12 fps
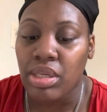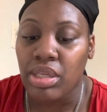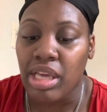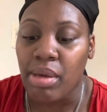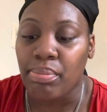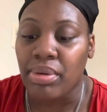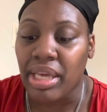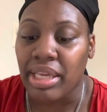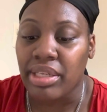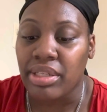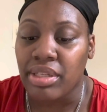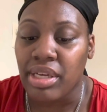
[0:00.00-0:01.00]
can play
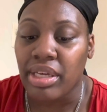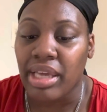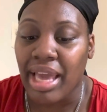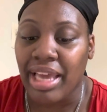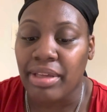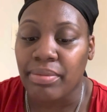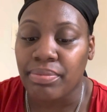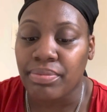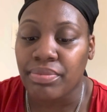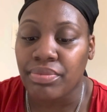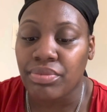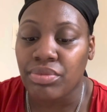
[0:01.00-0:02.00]
a game.
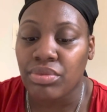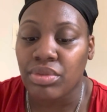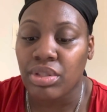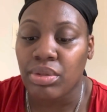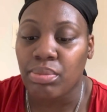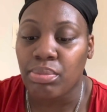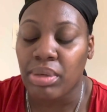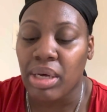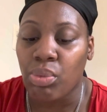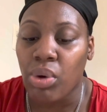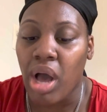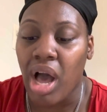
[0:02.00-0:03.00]

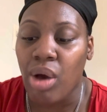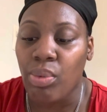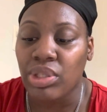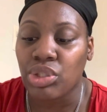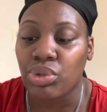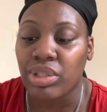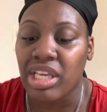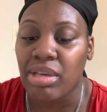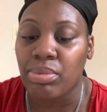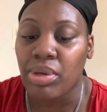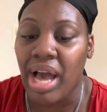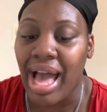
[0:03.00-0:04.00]
But God wants you to
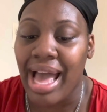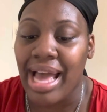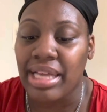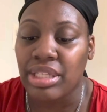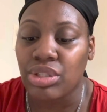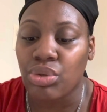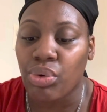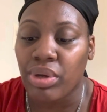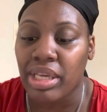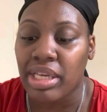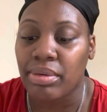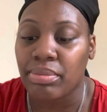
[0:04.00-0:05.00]
keep your eyes on
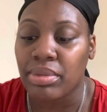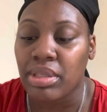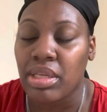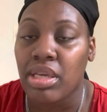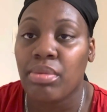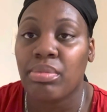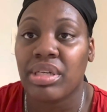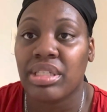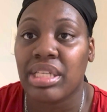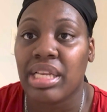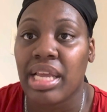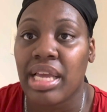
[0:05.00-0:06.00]
him. Because
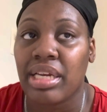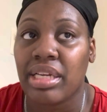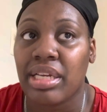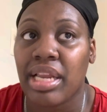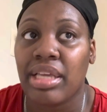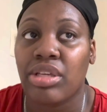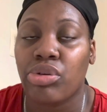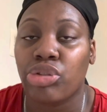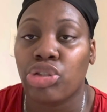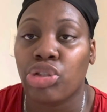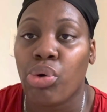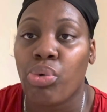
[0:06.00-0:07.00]
at the end of the day, your
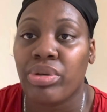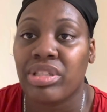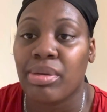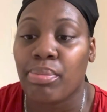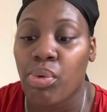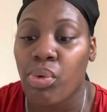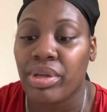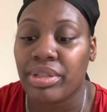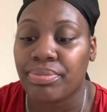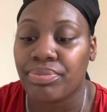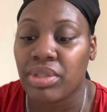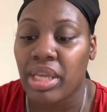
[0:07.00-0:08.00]
soul is
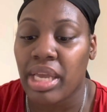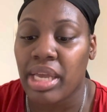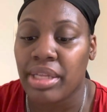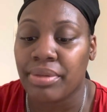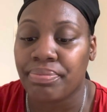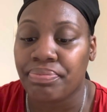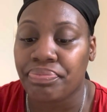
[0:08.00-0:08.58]
important. And